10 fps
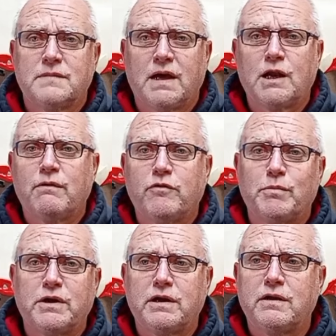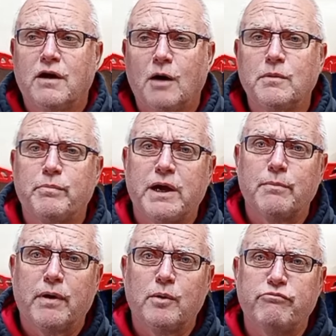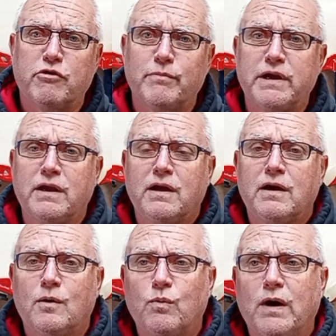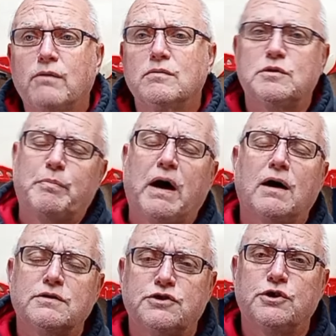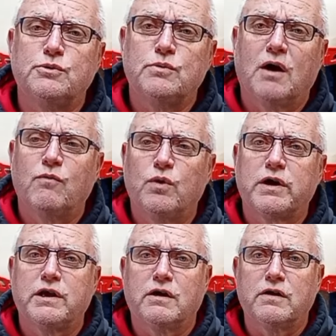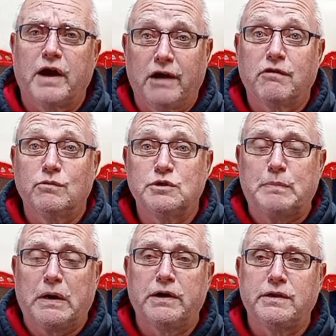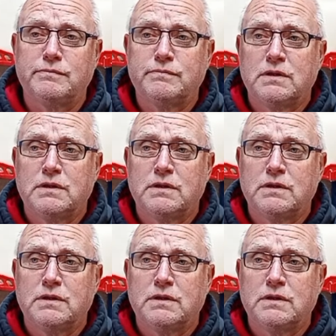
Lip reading: Hello everybody, I'm the Barebow Brummy and welcome to part 2 of working on arrow spine.